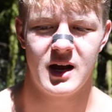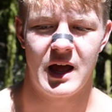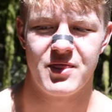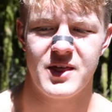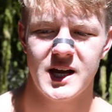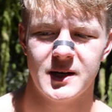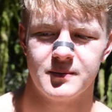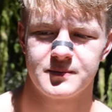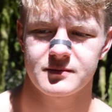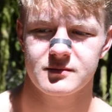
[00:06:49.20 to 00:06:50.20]
And then
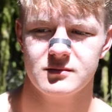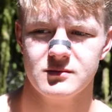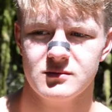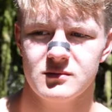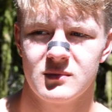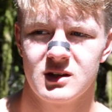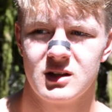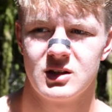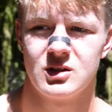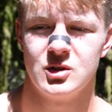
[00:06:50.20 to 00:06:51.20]

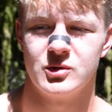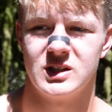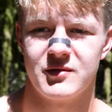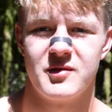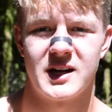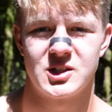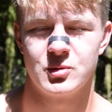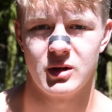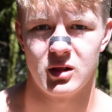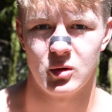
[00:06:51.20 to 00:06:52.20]
you give that
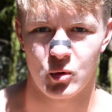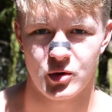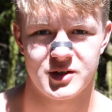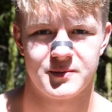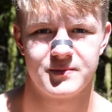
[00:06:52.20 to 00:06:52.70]
to the Lord.